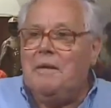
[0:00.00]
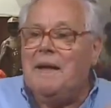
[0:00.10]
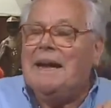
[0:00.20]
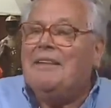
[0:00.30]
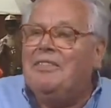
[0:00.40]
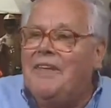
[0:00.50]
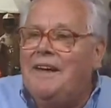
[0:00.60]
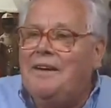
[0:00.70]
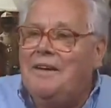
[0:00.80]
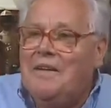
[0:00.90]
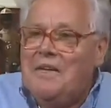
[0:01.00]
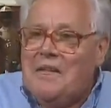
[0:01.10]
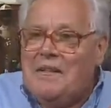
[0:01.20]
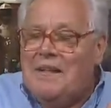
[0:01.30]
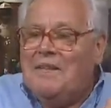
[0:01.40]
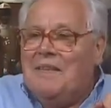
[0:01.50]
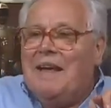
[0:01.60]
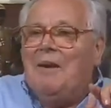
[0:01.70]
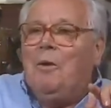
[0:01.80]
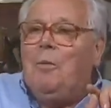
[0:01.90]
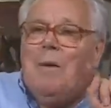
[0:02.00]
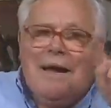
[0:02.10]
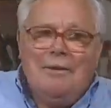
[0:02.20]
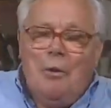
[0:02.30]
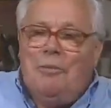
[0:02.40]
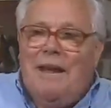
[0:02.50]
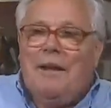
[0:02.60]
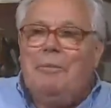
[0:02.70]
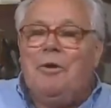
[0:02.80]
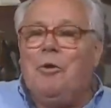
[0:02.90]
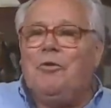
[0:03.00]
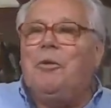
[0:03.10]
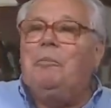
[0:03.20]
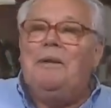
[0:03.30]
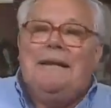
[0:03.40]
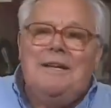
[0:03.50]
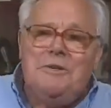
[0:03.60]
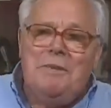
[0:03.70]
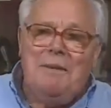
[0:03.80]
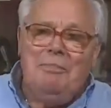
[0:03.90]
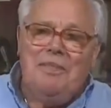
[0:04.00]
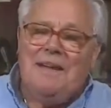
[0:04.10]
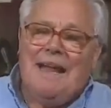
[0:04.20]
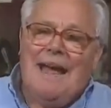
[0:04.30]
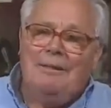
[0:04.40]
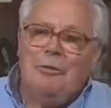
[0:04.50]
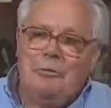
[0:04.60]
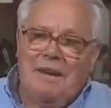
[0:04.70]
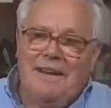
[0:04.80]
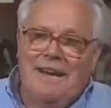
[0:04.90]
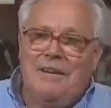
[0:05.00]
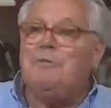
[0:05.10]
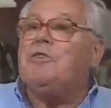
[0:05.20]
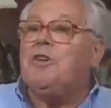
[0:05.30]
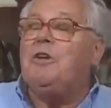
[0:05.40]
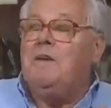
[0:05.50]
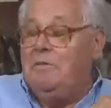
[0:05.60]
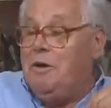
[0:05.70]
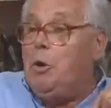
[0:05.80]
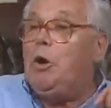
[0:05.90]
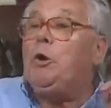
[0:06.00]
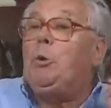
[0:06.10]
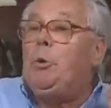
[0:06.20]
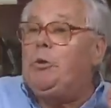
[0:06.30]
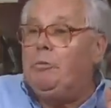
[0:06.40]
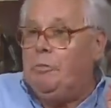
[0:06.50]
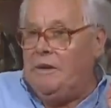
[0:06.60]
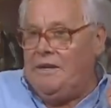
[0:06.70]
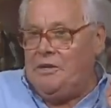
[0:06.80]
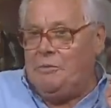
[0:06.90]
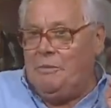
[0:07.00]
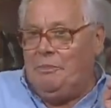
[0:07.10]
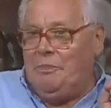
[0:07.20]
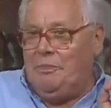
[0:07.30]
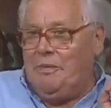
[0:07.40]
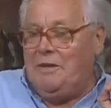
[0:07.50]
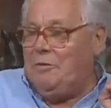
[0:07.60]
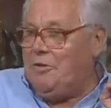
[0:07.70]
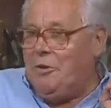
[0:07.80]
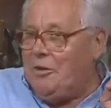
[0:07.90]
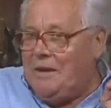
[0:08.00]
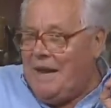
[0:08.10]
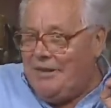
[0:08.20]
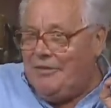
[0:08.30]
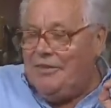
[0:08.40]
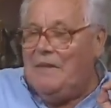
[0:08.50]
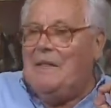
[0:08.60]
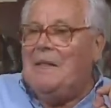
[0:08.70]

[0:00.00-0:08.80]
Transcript: And I think they all wind up there because the policeman that handled my case was we call a good policeman. He was not a Nazi.